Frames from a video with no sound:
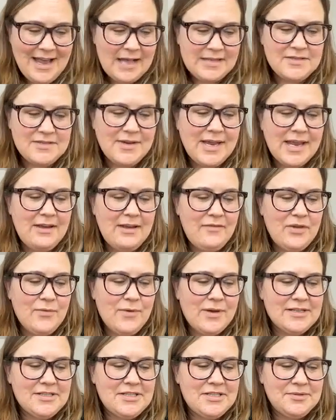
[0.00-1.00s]
So Katie, if you
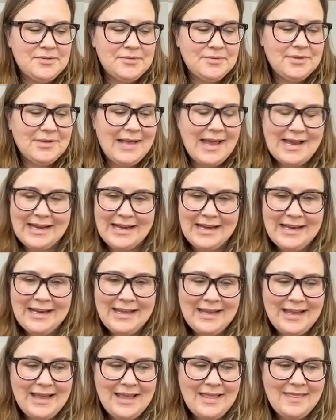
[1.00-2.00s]
want to do
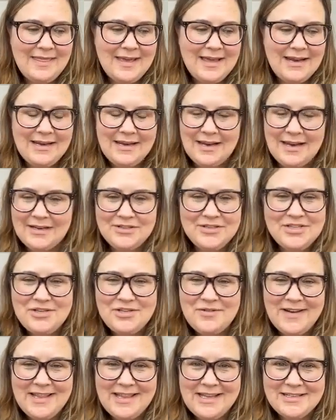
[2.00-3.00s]
lighting, and then do you
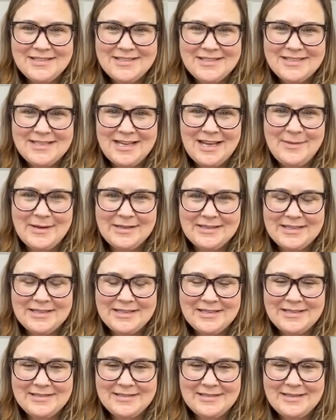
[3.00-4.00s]
have anything else to say about
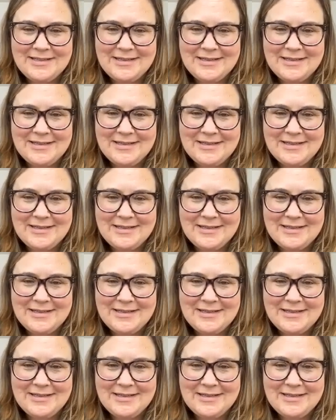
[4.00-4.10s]
the